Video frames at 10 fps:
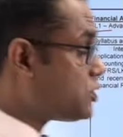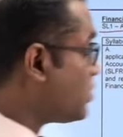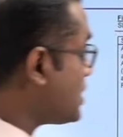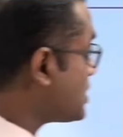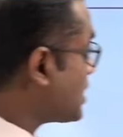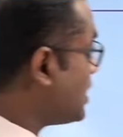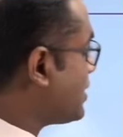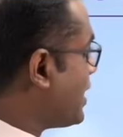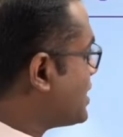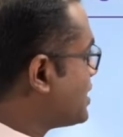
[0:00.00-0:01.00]
insurance
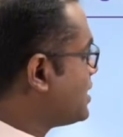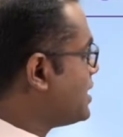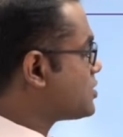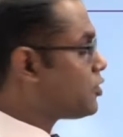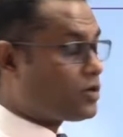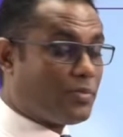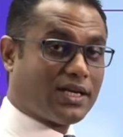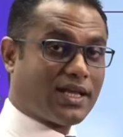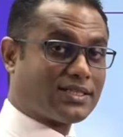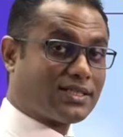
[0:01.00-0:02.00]
contract is going to
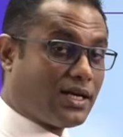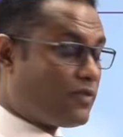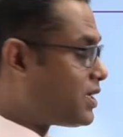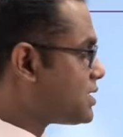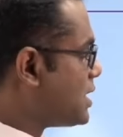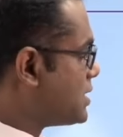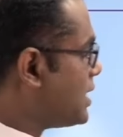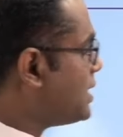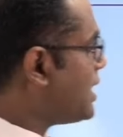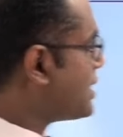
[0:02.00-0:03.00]
be tested, if it is
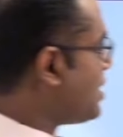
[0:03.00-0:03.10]
tested in the